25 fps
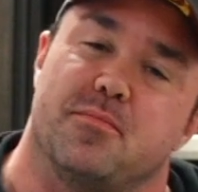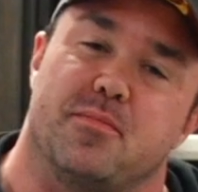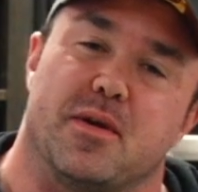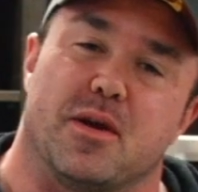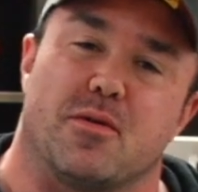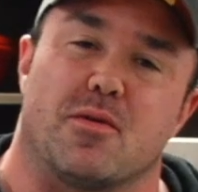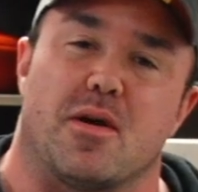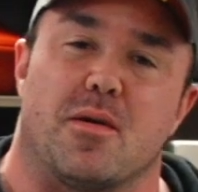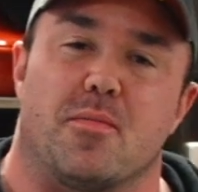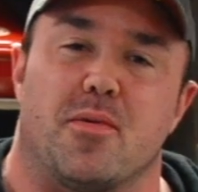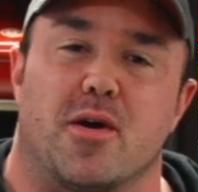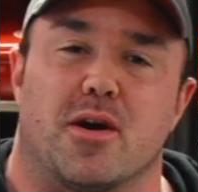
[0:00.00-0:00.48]
Big
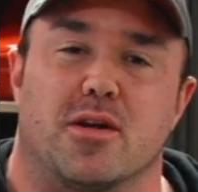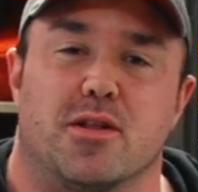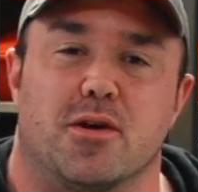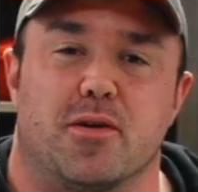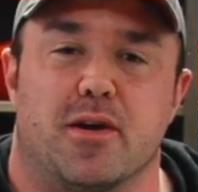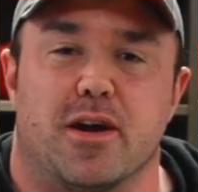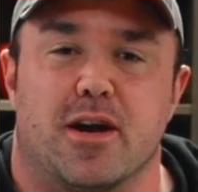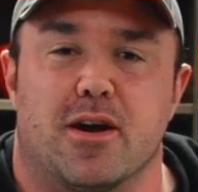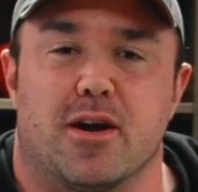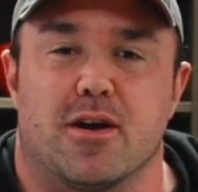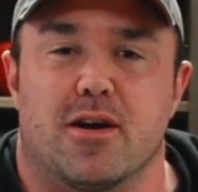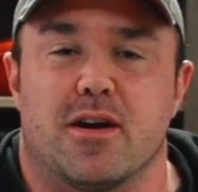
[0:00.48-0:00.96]
Ron Parlow
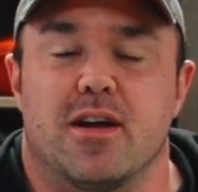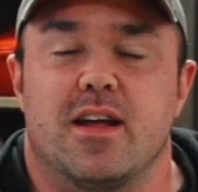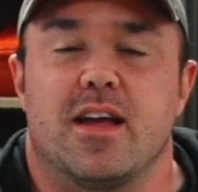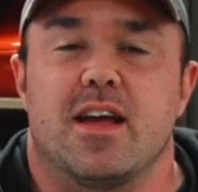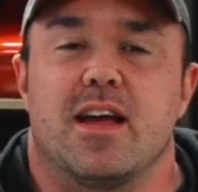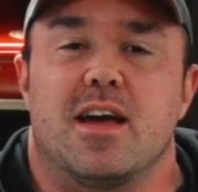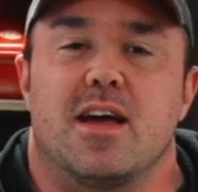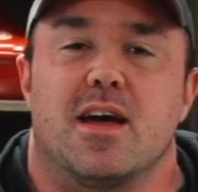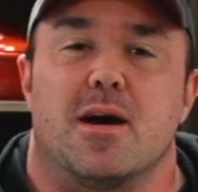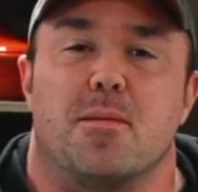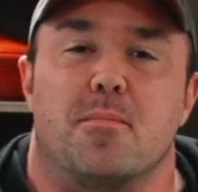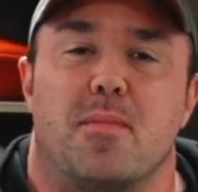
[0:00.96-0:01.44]
here.
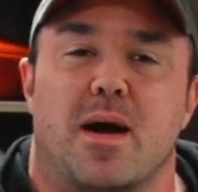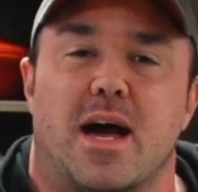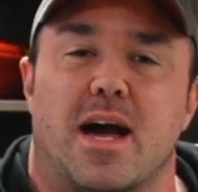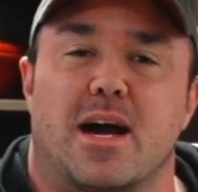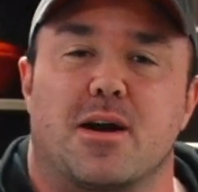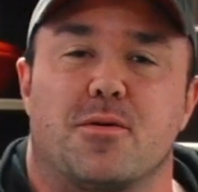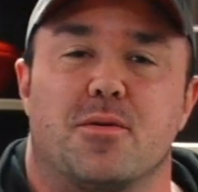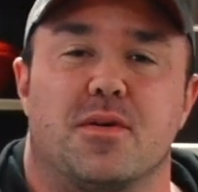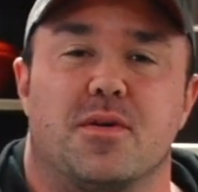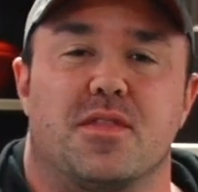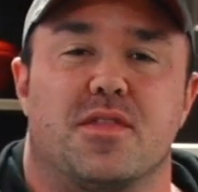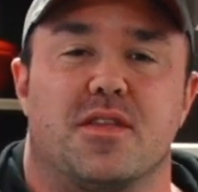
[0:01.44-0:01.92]
I'm
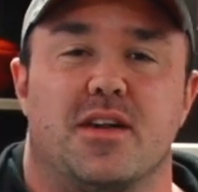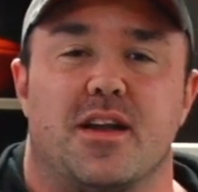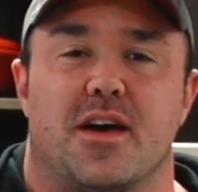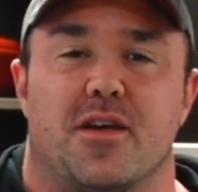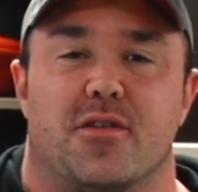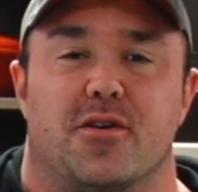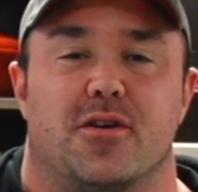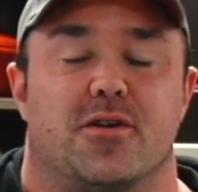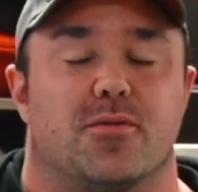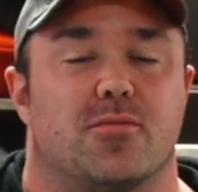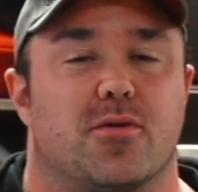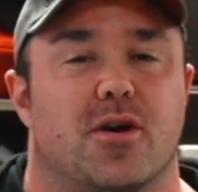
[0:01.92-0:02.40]
back with
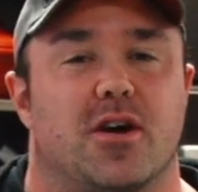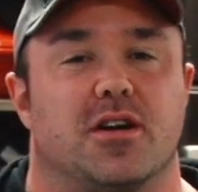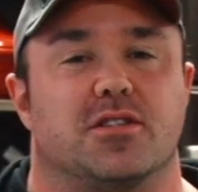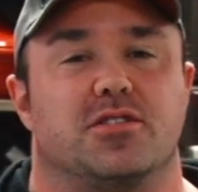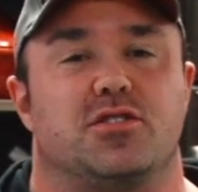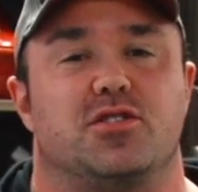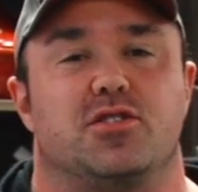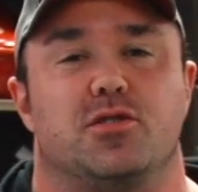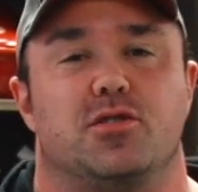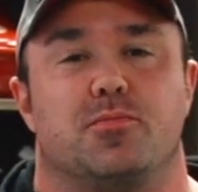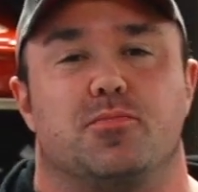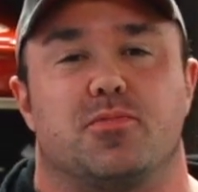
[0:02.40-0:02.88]
another Ron
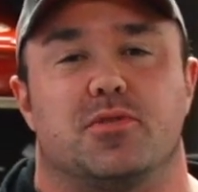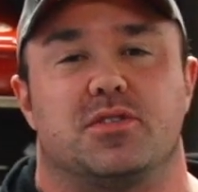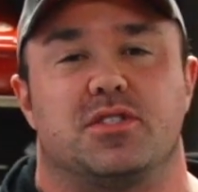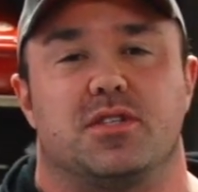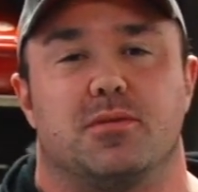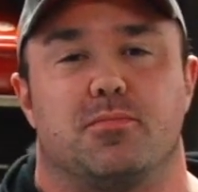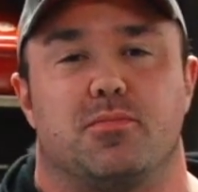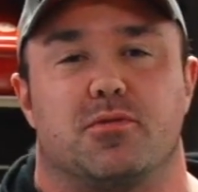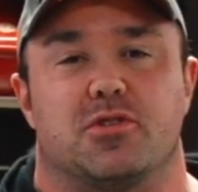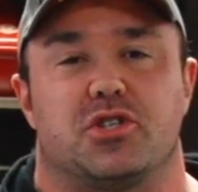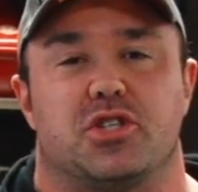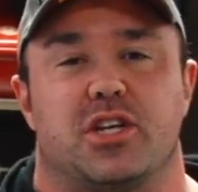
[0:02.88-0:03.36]
Super
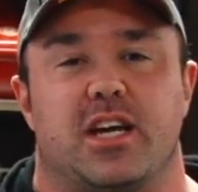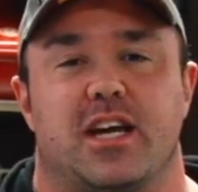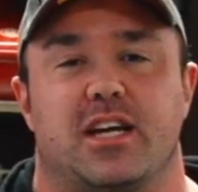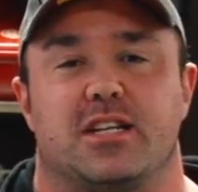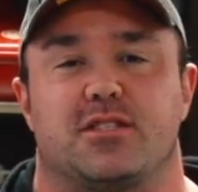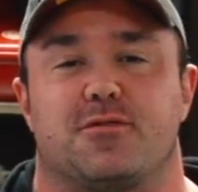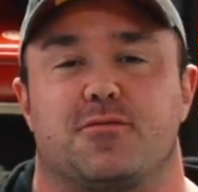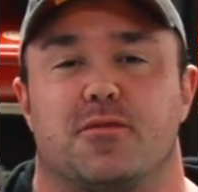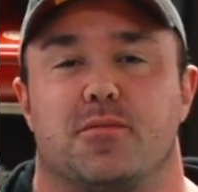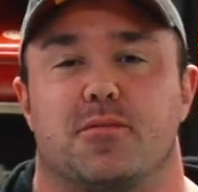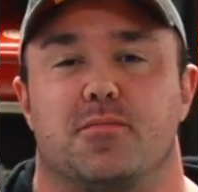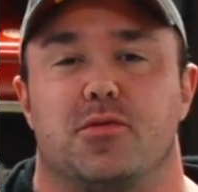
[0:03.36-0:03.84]
Simple
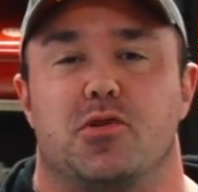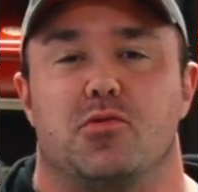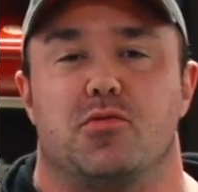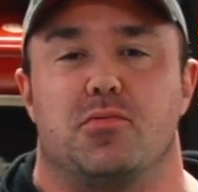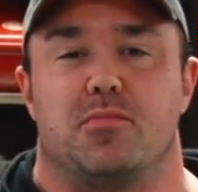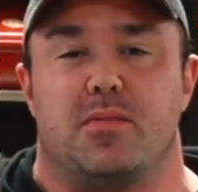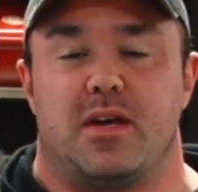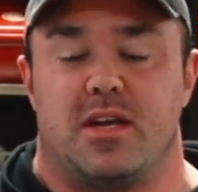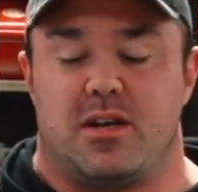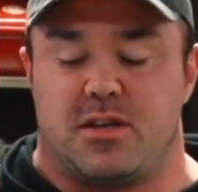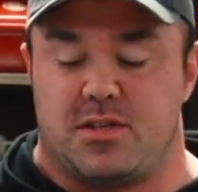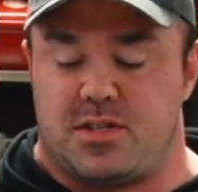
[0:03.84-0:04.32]
Shakes for Mutant
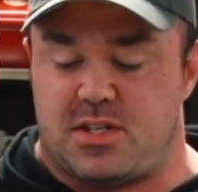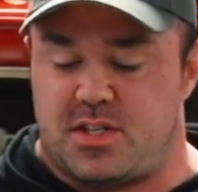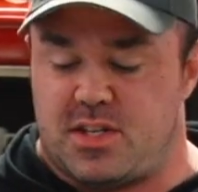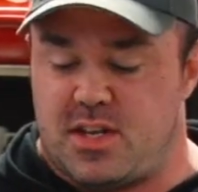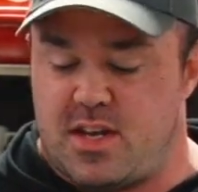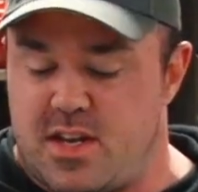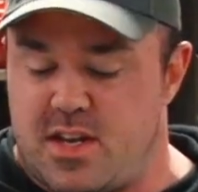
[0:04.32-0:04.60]
Meals.